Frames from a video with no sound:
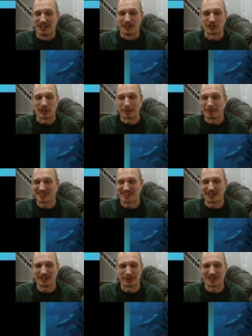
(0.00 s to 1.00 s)
So I'm going to be
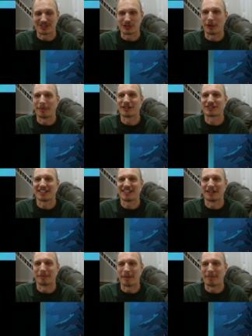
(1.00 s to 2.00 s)
sitting here with the soul bounds I
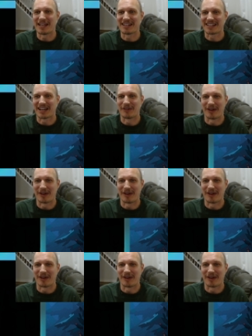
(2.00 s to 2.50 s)
need on my main account.